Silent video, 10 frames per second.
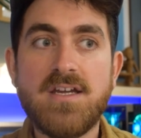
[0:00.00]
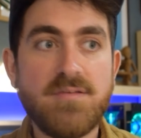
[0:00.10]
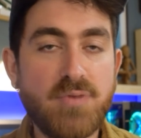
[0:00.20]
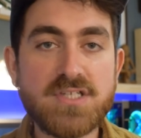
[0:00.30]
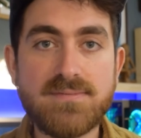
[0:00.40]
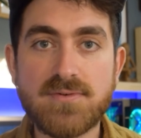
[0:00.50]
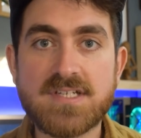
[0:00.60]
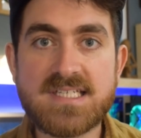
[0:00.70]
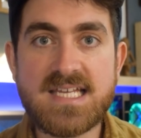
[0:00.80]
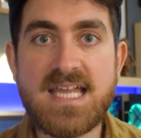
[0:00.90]
impossible
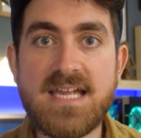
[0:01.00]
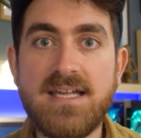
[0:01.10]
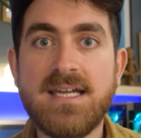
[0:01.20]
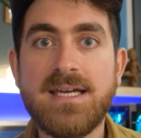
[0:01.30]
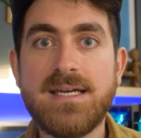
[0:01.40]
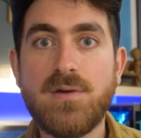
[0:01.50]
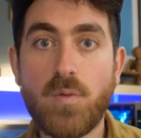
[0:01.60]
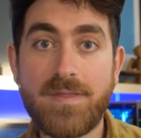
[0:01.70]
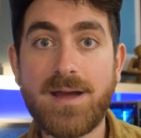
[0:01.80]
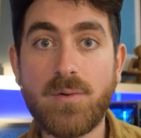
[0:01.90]
to see
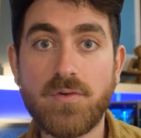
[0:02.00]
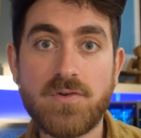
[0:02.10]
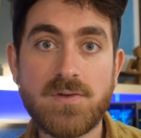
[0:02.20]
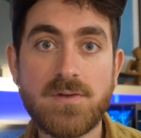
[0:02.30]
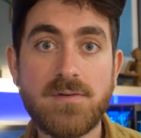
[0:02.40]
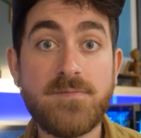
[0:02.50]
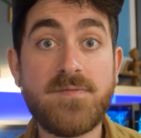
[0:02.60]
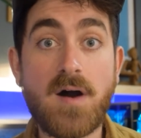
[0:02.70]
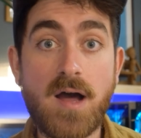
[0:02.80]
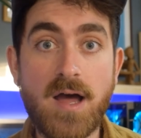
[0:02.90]
without
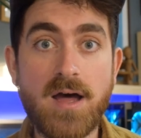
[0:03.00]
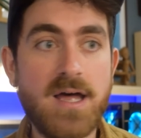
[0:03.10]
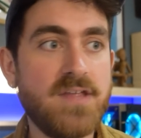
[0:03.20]
fire.